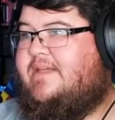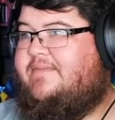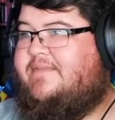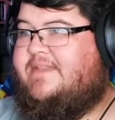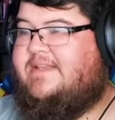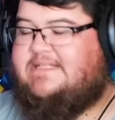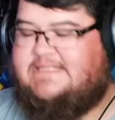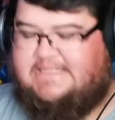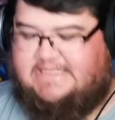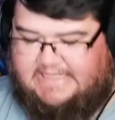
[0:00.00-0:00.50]

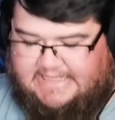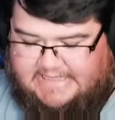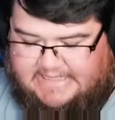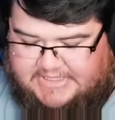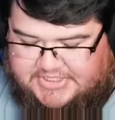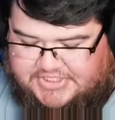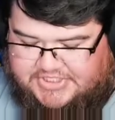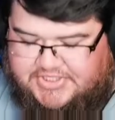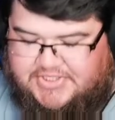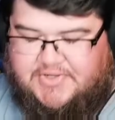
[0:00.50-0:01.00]
this scene,
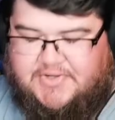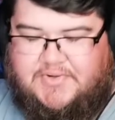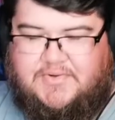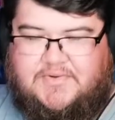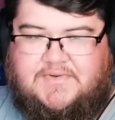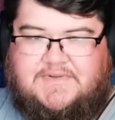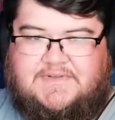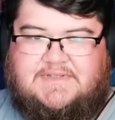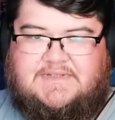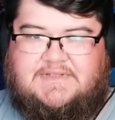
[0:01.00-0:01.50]
it
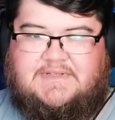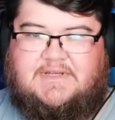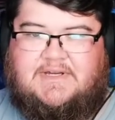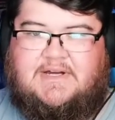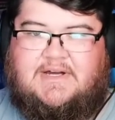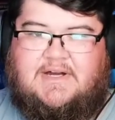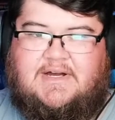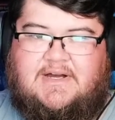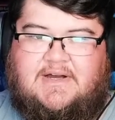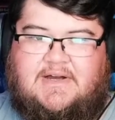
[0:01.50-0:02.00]
shows
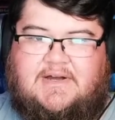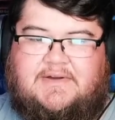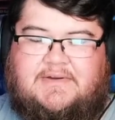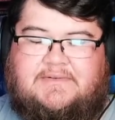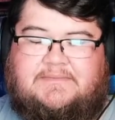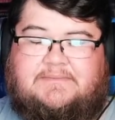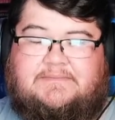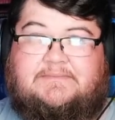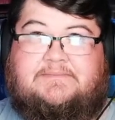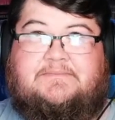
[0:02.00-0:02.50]
uh,
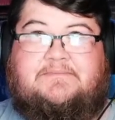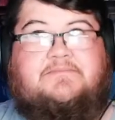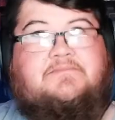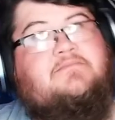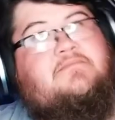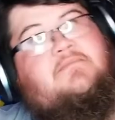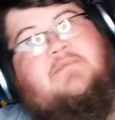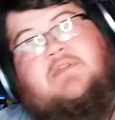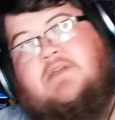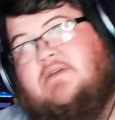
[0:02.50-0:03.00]

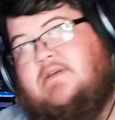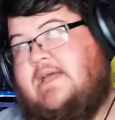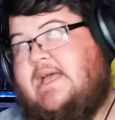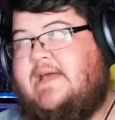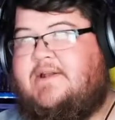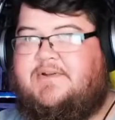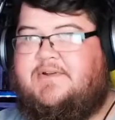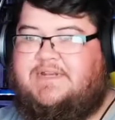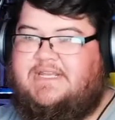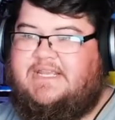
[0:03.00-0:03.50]

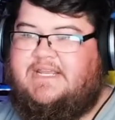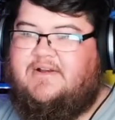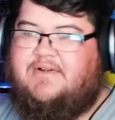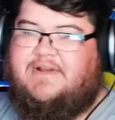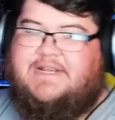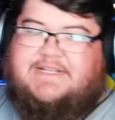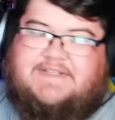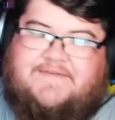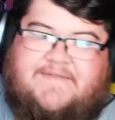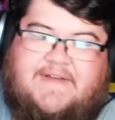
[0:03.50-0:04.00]
Arondir
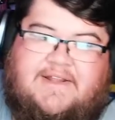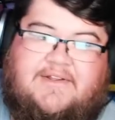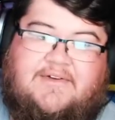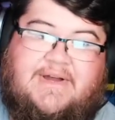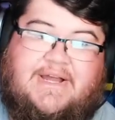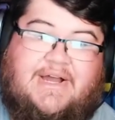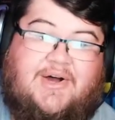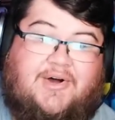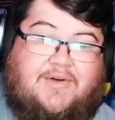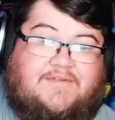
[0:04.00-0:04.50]
and his fellow
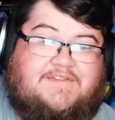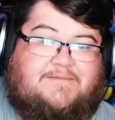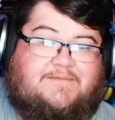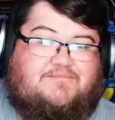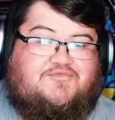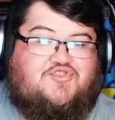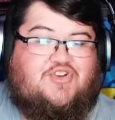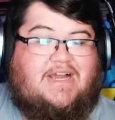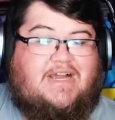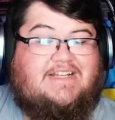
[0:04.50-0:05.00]
elves
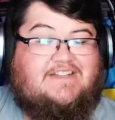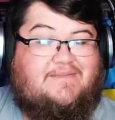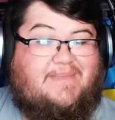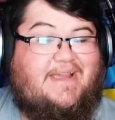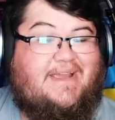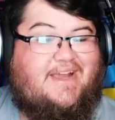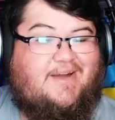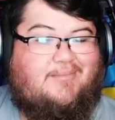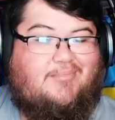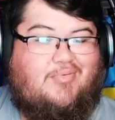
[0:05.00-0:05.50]
trying to
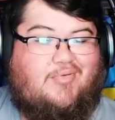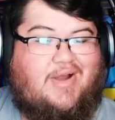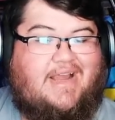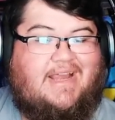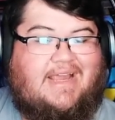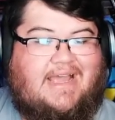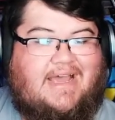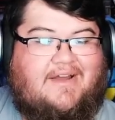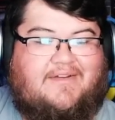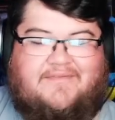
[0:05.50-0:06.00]
make a
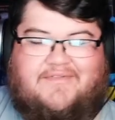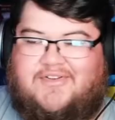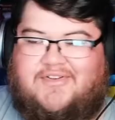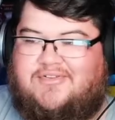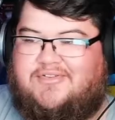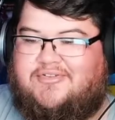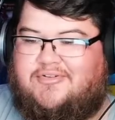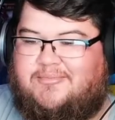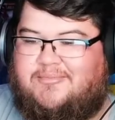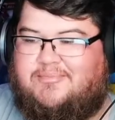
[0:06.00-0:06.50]
break out of their
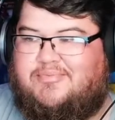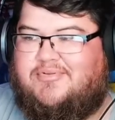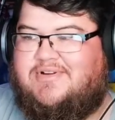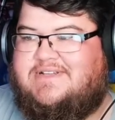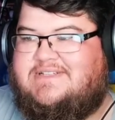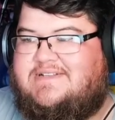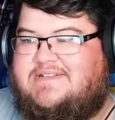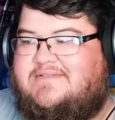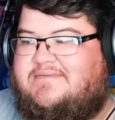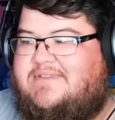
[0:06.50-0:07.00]
little
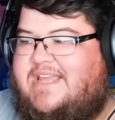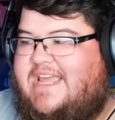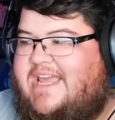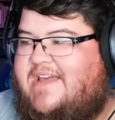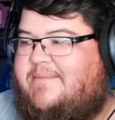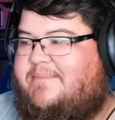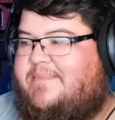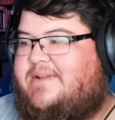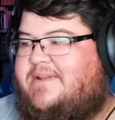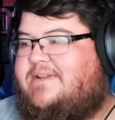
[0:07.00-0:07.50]
prison
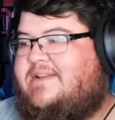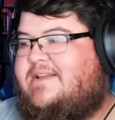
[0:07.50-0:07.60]
encampment.